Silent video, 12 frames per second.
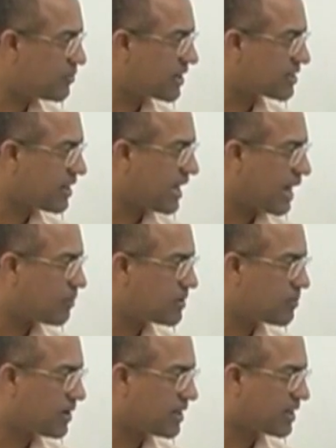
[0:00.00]
factor helps
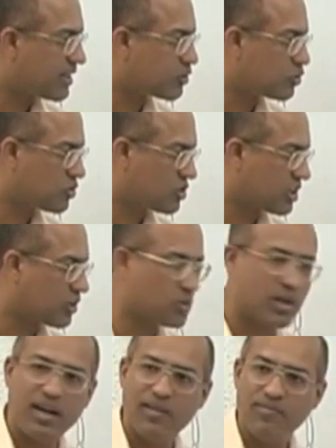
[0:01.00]
the platelet to stick to
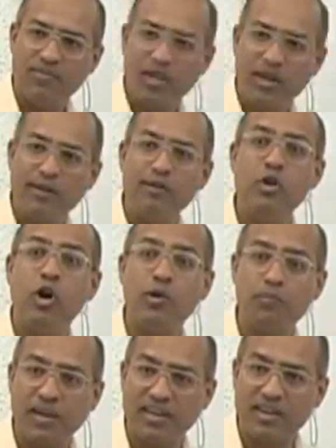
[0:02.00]
the
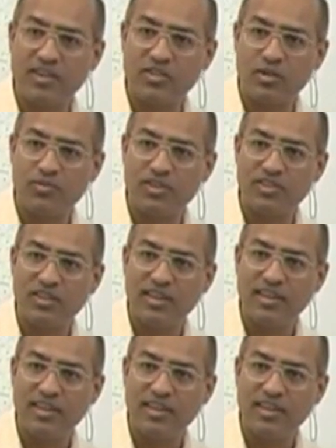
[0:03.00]
non-platelet surface.